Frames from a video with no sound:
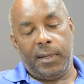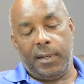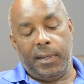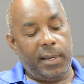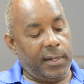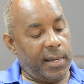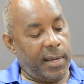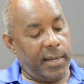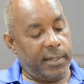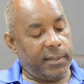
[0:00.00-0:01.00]
I had an
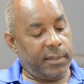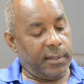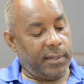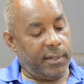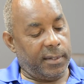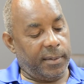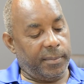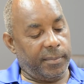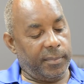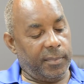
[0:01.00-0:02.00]
aunt
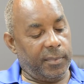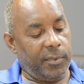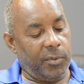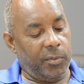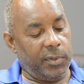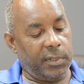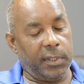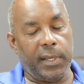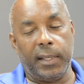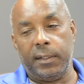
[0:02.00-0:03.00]
um, who was
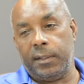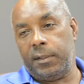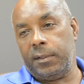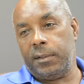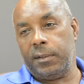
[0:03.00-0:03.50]
in Canada.